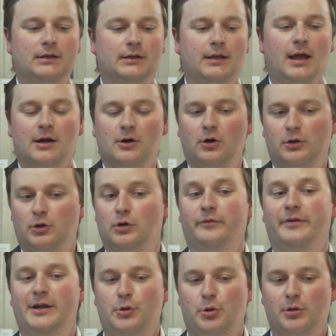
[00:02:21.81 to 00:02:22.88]
They are called
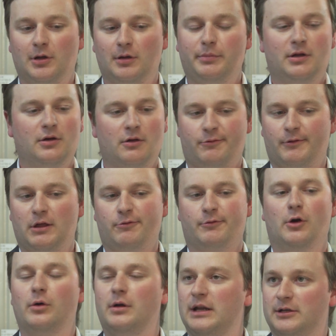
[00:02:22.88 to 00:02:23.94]
conventional because there's
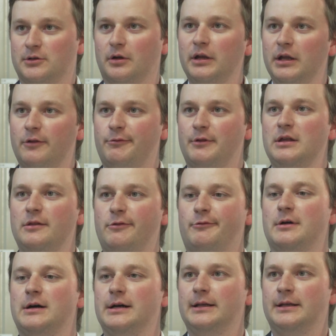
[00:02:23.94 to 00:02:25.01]
no electronics
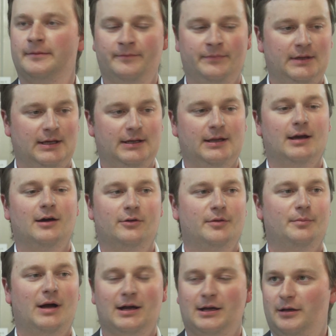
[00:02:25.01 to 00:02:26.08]
inside and they are on the
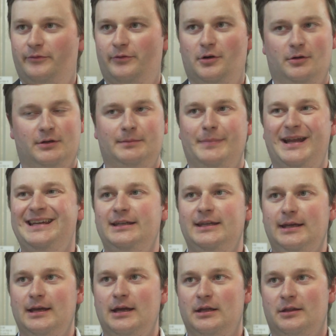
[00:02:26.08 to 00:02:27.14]
market for many
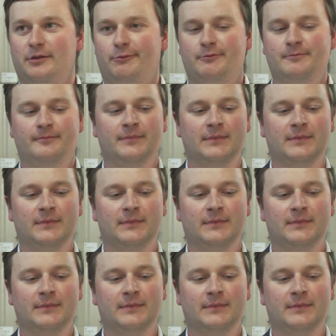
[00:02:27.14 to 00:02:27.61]
decades.